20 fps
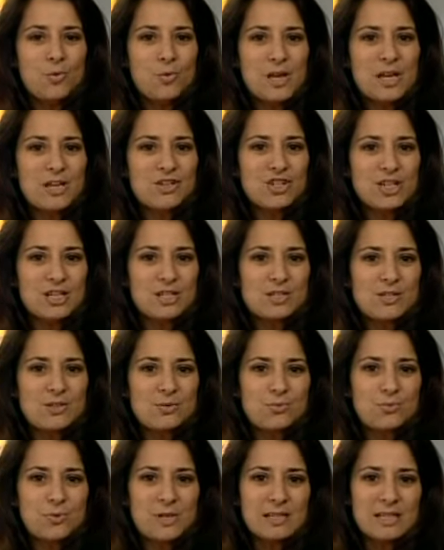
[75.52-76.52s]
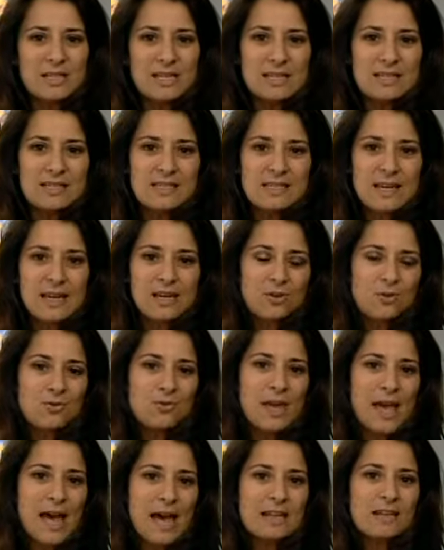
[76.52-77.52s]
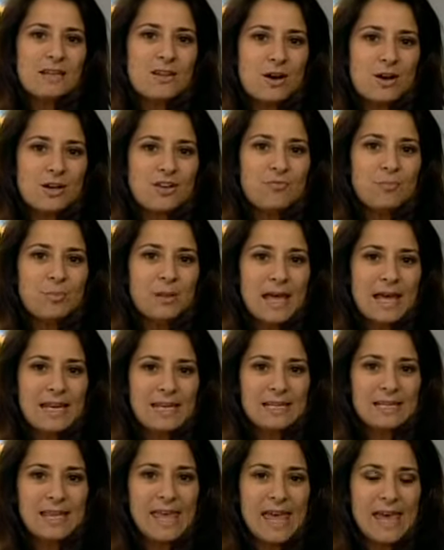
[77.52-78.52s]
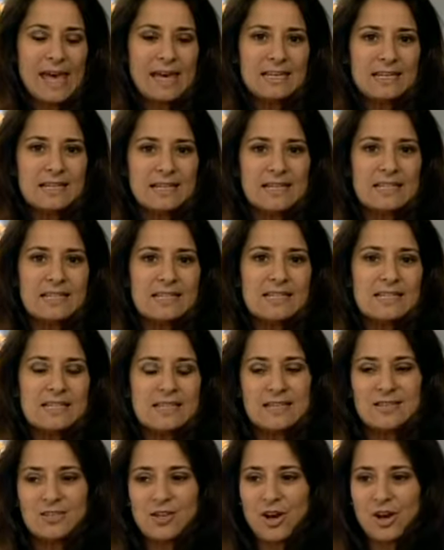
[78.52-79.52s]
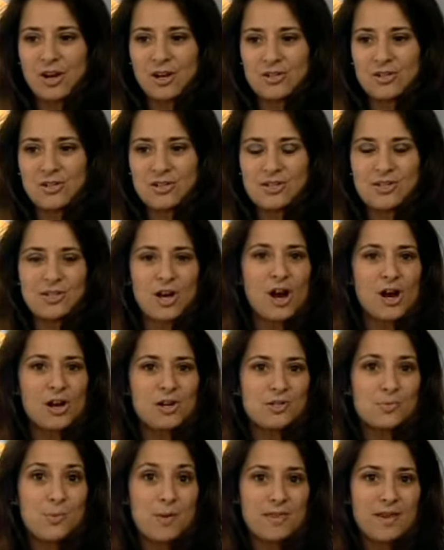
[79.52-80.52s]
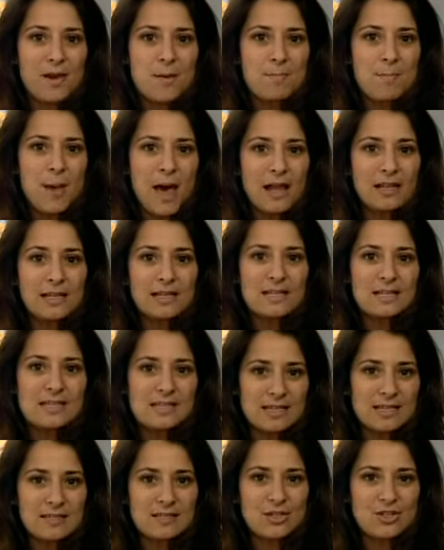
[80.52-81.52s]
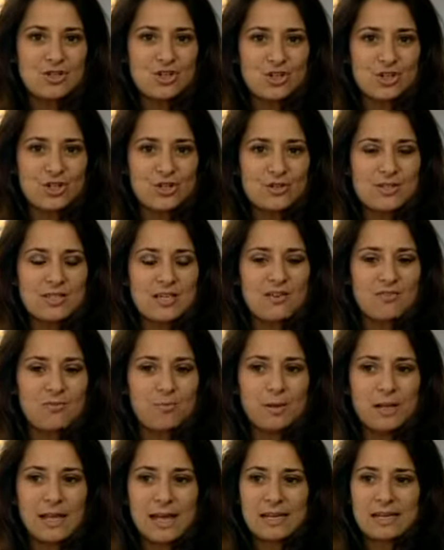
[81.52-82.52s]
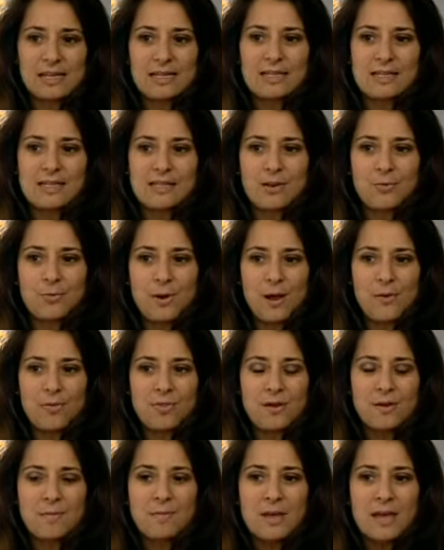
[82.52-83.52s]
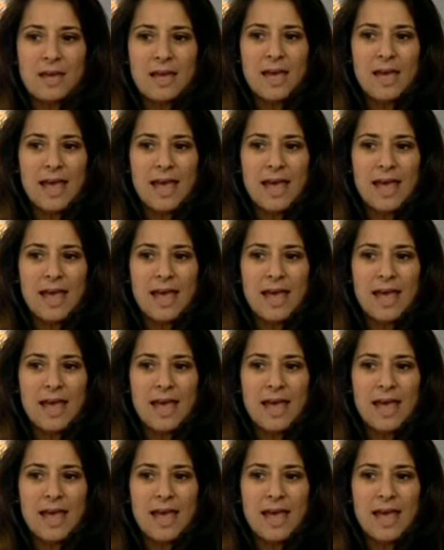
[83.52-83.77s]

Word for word: We just released a new catalog of planet candidates. These are stars with compelling signatures of planets around them.